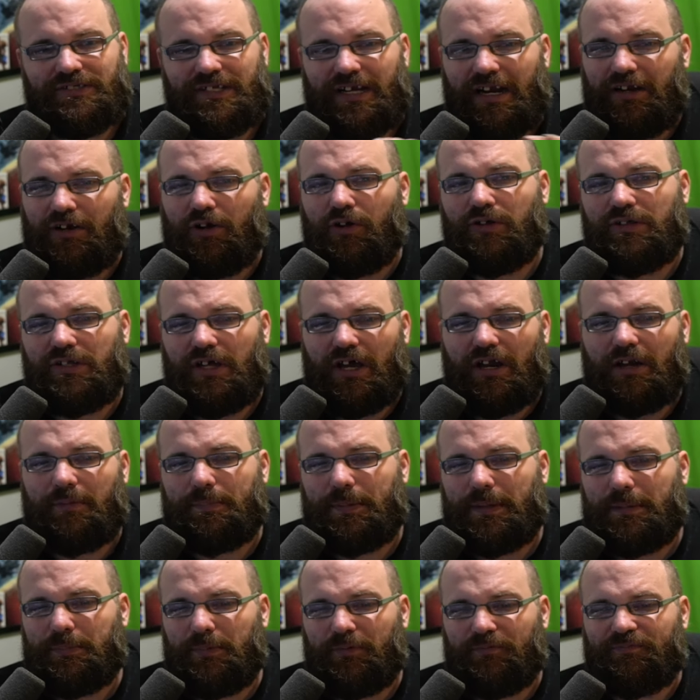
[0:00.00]
And I know a lot of
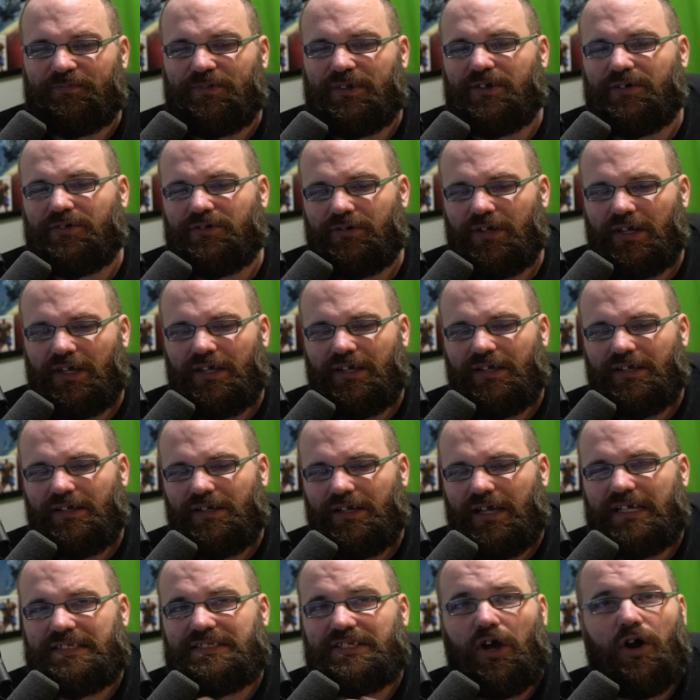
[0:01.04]
people feel
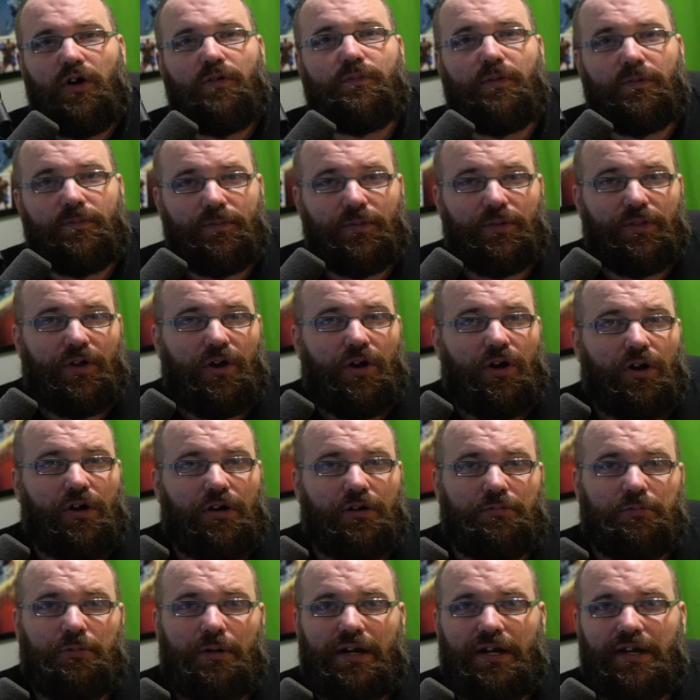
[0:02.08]
it's over for the
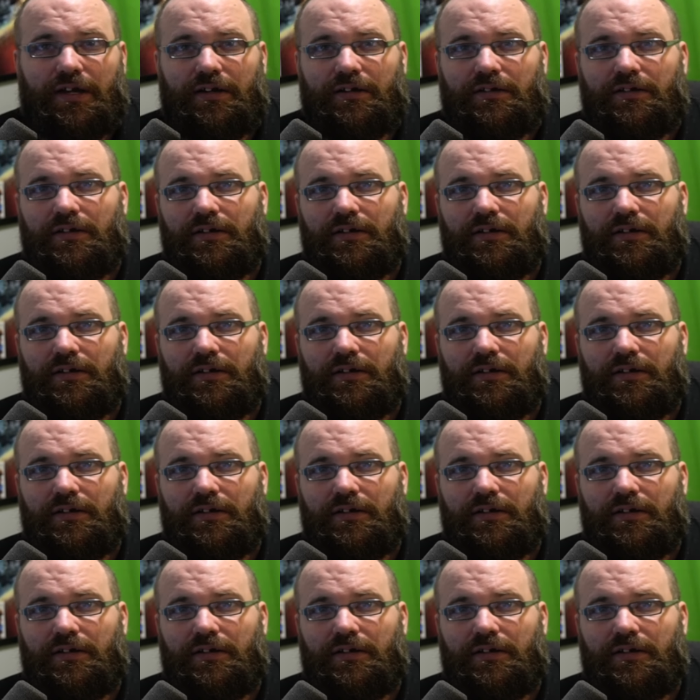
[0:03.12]
hardware.